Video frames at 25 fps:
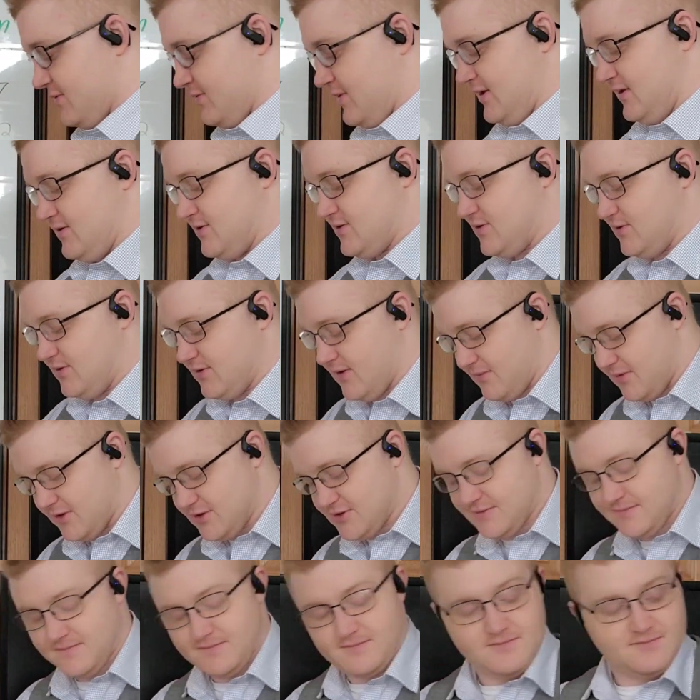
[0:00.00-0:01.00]
between those two
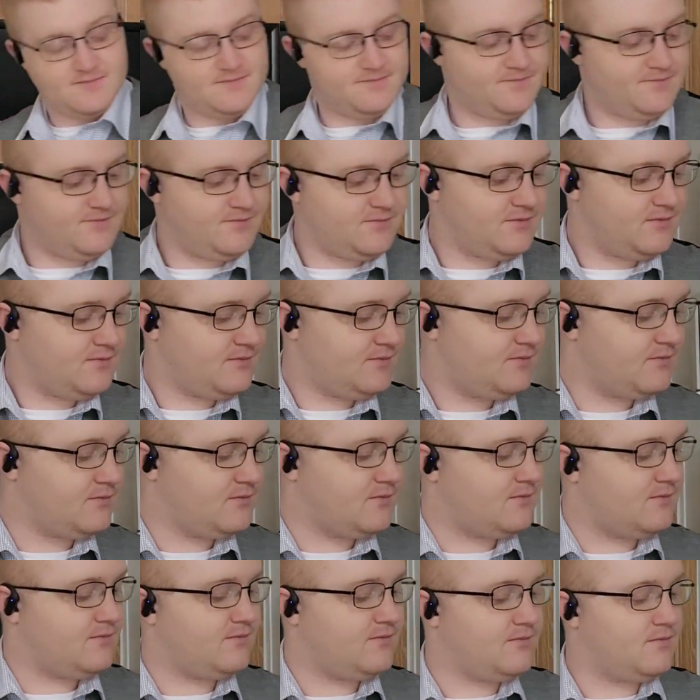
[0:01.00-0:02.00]
numbers.
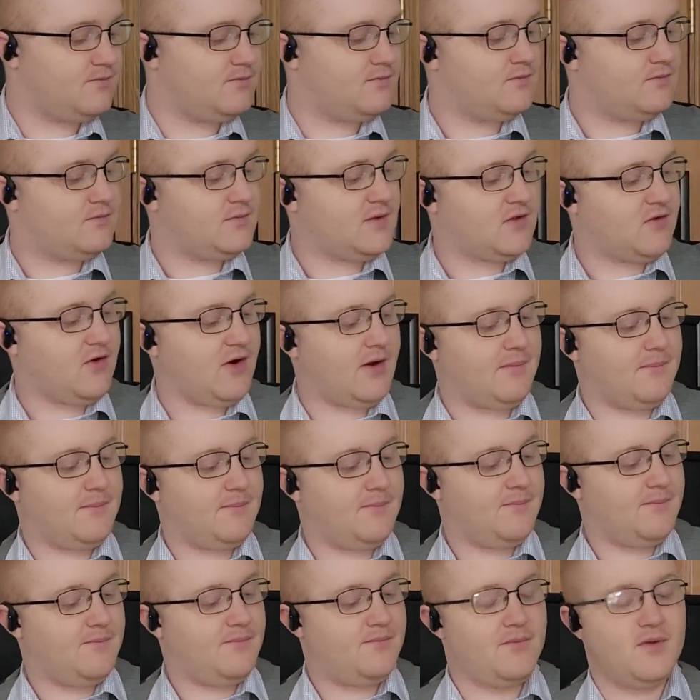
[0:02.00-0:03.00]
That's right.
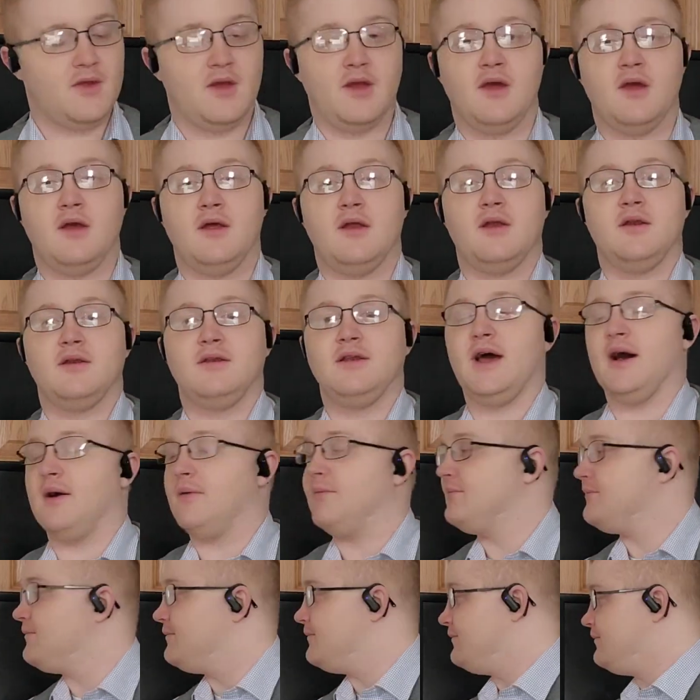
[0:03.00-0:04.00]

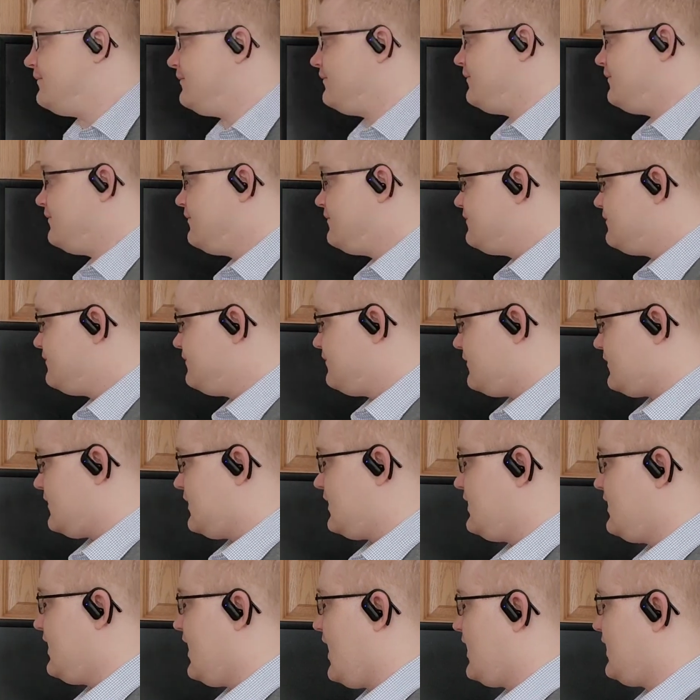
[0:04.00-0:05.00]
Now,
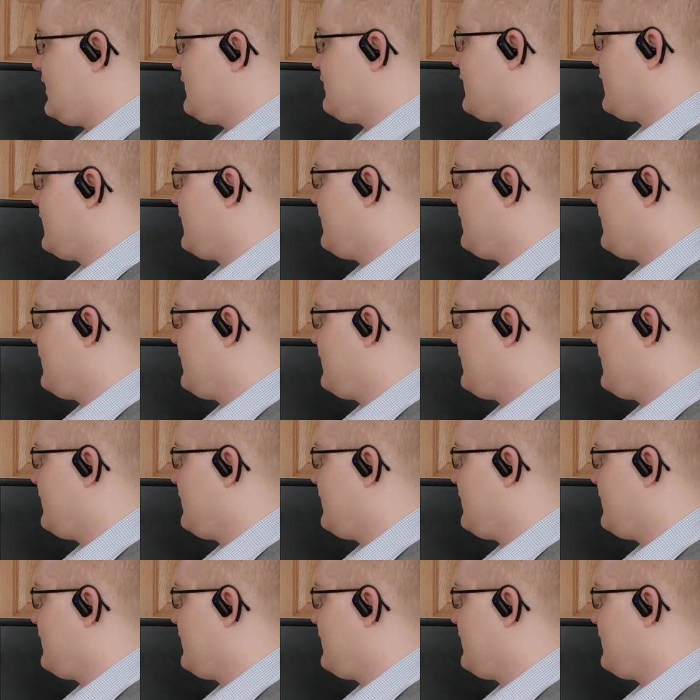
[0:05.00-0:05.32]
9 and